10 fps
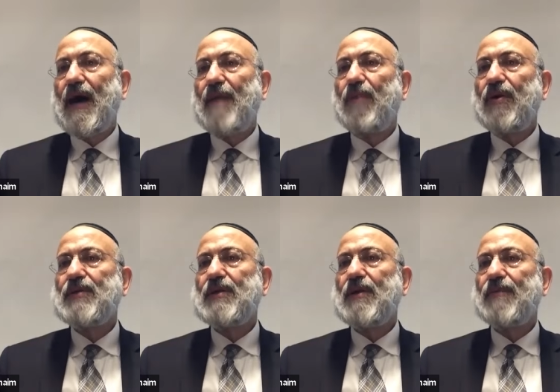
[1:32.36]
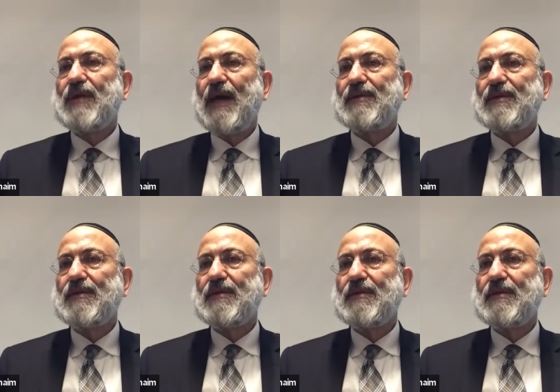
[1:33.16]
abundant of
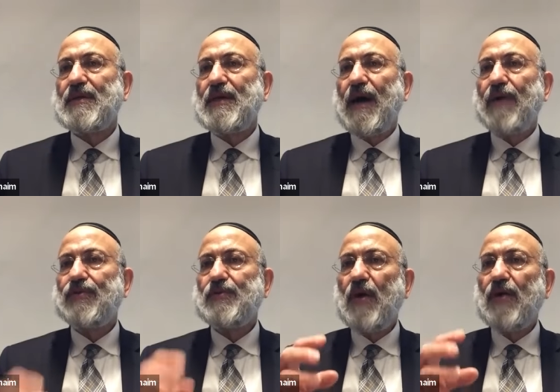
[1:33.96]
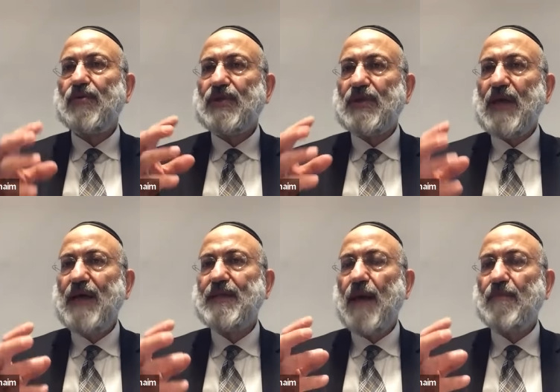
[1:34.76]
camps, Our Baruch is
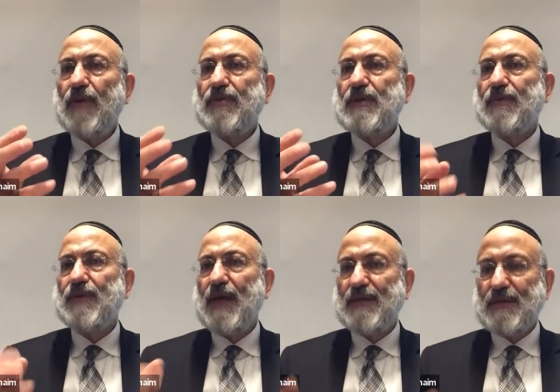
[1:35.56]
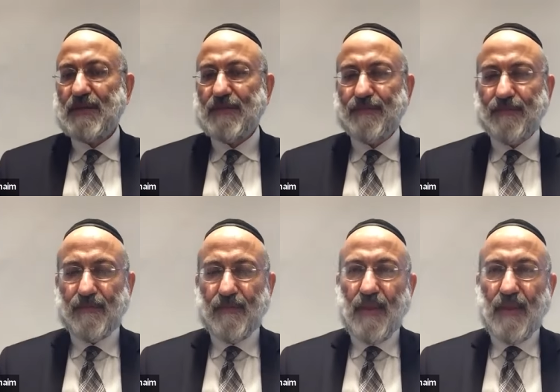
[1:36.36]
kind, abundant of camps.
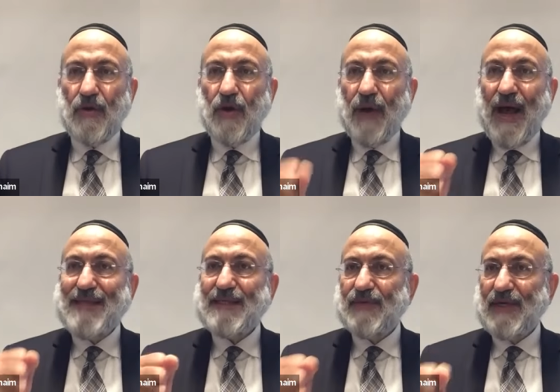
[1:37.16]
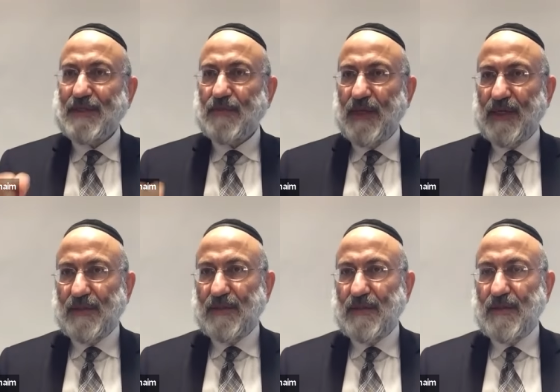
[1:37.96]
Now, as we
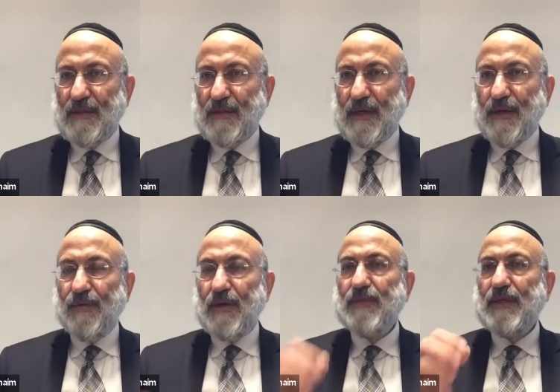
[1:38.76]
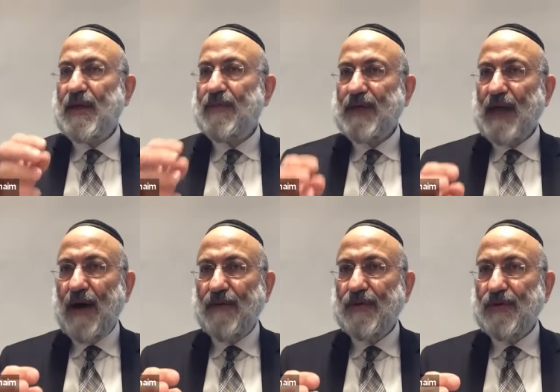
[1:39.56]
explained, when we learn about
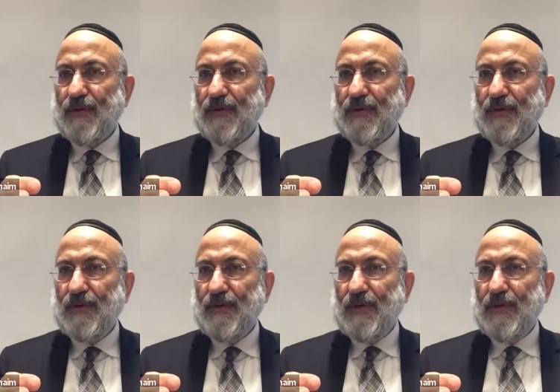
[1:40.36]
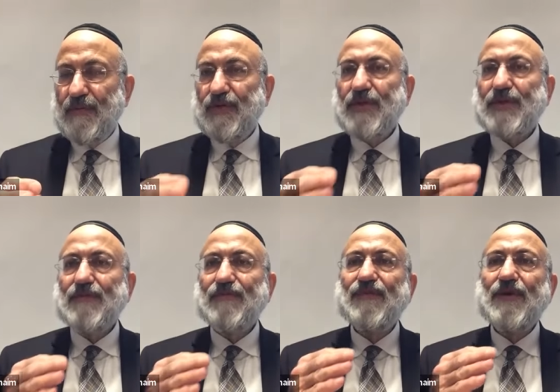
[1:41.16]
Yahweh, just
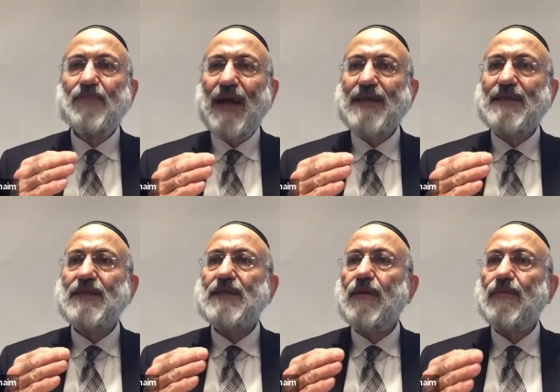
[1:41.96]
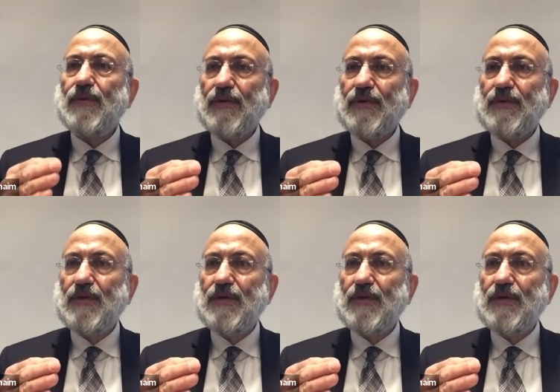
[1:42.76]
verbalizing some word.